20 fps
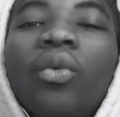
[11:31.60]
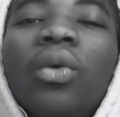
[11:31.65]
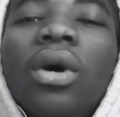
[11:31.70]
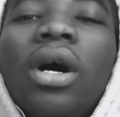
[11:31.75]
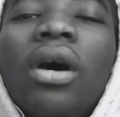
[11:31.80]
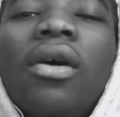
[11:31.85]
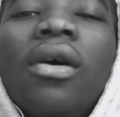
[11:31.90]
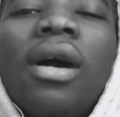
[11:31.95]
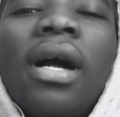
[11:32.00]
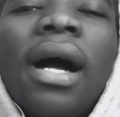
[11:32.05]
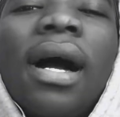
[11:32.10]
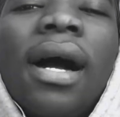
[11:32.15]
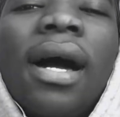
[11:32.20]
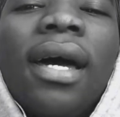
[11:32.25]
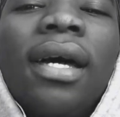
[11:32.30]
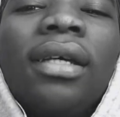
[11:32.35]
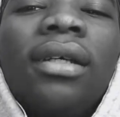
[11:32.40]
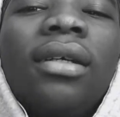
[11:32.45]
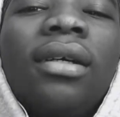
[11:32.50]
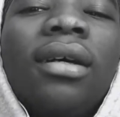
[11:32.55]
well,
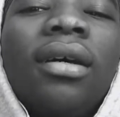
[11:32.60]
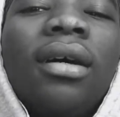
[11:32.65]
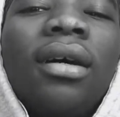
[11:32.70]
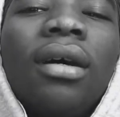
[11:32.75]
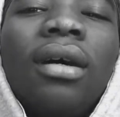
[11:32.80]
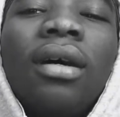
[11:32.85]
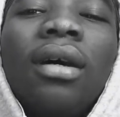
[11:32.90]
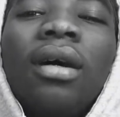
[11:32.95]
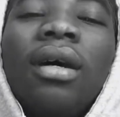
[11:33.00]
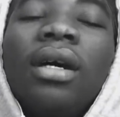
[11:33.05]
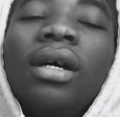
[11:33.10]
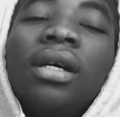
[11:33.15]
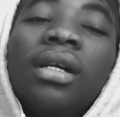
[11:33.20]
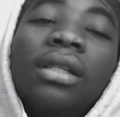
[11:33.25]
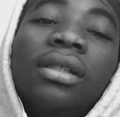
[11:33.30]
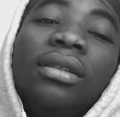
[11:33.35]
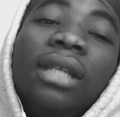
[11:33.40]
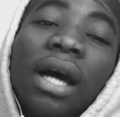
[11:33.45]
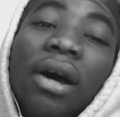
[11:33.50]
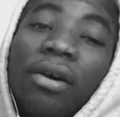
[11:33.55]
guys,
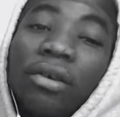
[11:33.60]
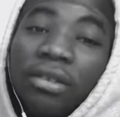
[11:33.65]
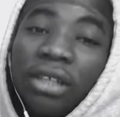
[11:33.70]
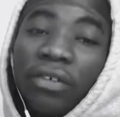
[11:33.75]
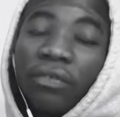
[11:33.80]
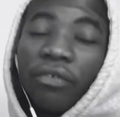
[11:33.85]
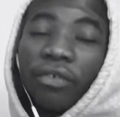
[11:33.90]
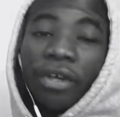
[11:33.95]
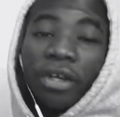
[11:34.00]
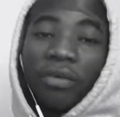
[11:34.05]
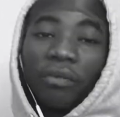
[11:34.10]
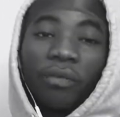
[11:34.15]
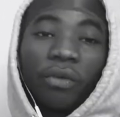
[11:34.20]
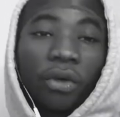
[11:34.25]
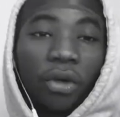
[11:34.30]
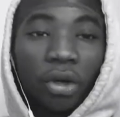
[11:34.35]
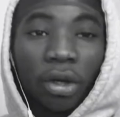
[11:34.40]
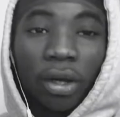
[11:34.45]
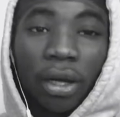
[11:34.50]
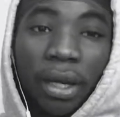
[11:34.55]
that was it for the
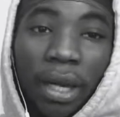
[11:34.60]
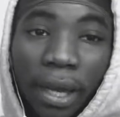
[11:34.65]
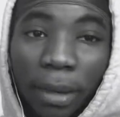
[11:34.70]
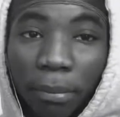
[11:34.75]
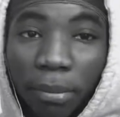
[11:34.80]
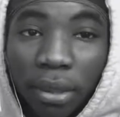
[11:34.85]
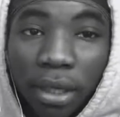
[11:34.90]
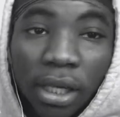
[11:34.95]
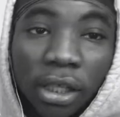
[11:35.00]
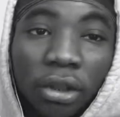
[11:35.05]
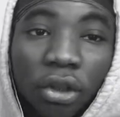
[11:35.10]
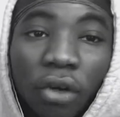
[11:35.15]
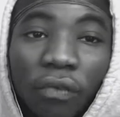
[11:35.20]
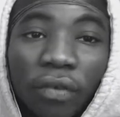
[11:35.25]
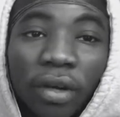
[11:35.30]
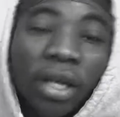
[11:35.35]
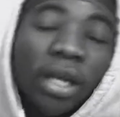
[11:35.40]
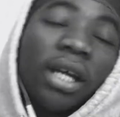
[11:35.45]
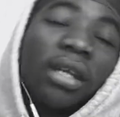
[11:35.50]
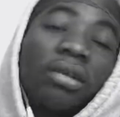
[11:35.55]
video. Like, please don't
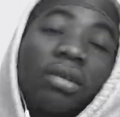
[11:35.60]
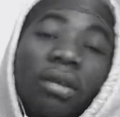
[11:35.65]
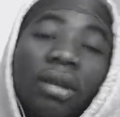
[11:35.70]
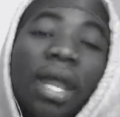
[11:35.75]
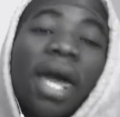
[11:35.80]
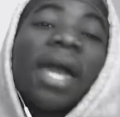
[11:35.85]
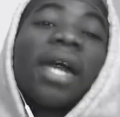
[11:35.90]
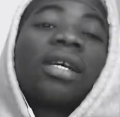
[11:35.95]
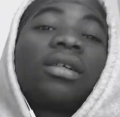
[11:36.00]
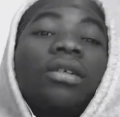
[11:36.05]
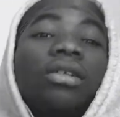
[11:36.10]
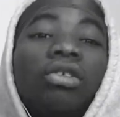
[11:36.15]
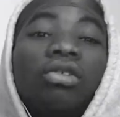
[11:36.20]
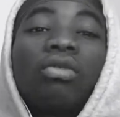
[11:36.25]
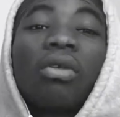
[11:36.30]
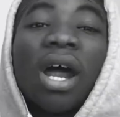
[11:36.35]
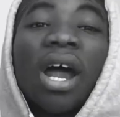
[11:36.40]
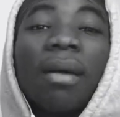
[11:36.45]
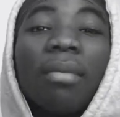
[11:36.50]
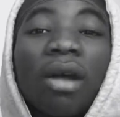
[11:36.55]
forget to like,
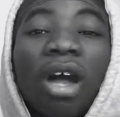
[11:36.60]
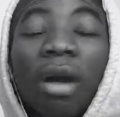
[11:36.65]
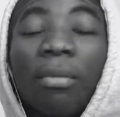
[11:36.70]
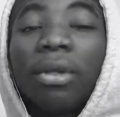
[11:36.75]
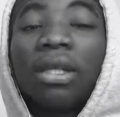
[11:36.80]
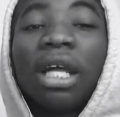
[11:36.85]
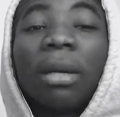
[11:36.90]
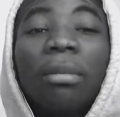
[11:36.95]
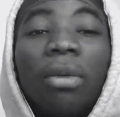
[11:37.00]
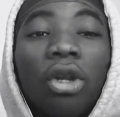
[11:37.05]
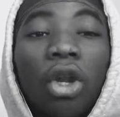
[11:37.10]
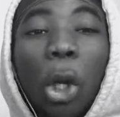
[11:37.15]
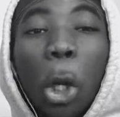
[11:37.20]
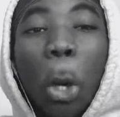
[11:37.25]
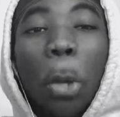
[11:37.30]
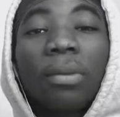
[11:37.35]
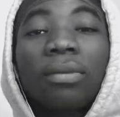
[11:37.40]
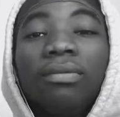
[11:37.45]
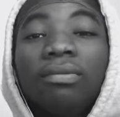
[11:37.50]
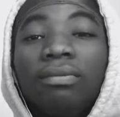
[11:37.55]
subscribe, comment down
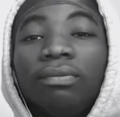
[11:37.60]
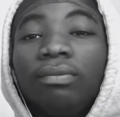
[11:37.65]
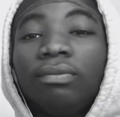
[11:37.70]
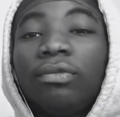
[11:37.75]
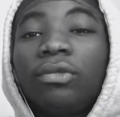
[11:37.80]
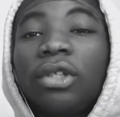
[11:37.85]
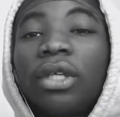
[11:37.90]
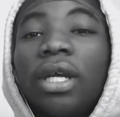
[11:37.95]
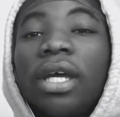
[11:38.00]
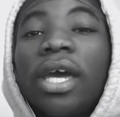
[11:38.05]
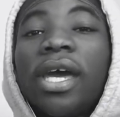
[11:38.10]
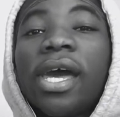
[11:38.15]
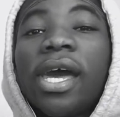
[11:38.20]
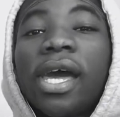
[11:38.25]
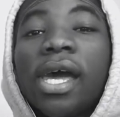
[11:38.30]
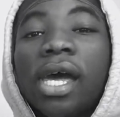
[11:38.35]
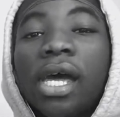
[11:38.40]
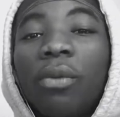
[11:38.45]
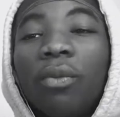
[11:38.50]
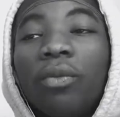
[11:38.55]
below,
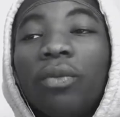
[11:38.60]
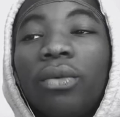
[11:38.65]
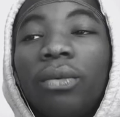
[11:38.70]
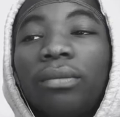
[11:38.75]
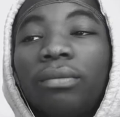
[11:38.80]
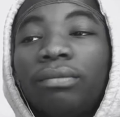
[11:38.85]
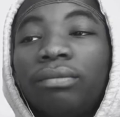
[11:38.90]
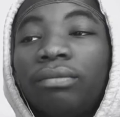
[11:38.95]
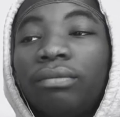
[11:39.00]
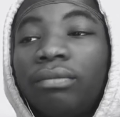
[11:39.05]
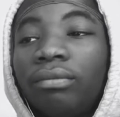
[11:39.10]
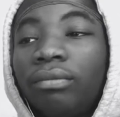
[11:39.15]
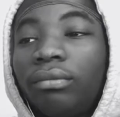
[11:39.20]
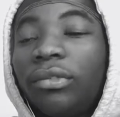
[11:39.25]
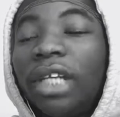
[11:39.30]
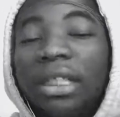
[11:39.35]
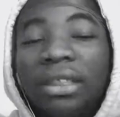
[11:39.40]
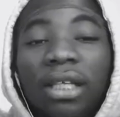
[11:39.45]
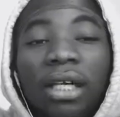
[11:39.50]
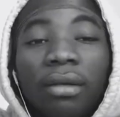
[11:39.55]
and
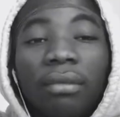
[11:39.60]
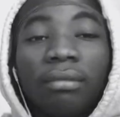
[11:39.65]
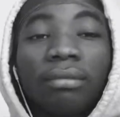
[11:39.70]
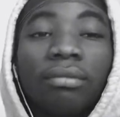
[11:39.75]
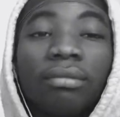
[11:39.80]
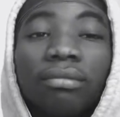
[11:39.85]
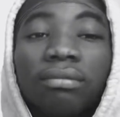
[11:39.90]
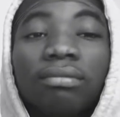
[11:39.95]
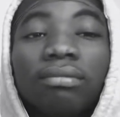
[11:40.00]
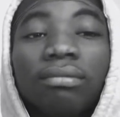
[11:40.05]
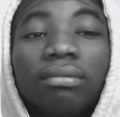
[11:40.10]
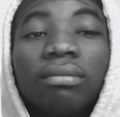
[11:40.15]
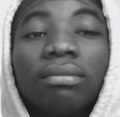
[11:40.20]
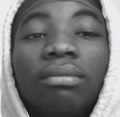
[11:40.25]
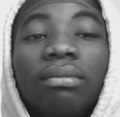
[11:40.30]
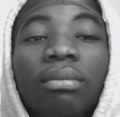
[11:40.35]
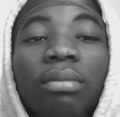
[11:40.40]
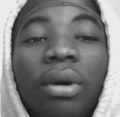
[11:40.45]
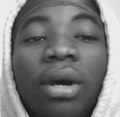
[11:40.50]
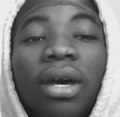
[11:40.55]
that's it.
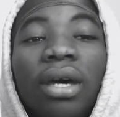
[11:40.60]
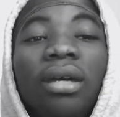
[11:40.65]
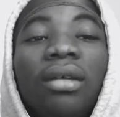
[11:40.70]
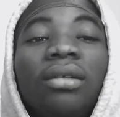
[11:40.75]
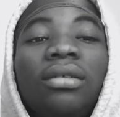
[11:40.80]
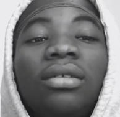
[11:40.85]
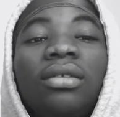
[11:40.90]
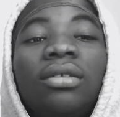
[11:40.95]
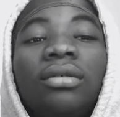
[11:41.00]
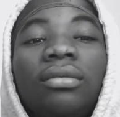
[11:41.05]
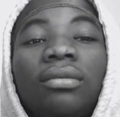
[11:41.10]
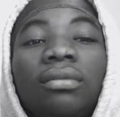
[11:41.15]
Peace.